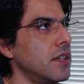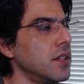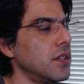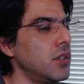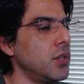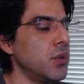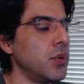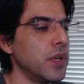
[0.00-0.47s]

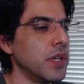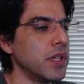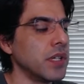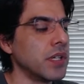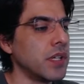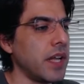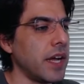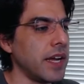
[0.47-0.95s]
you and the
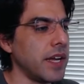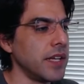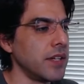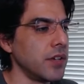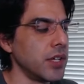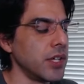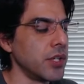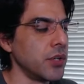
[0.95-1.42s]
client
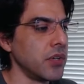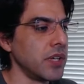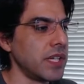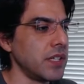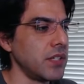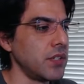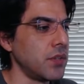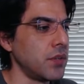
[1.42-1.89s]
are
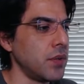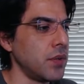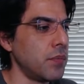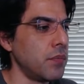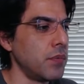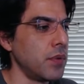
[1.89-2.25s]
agreeing to a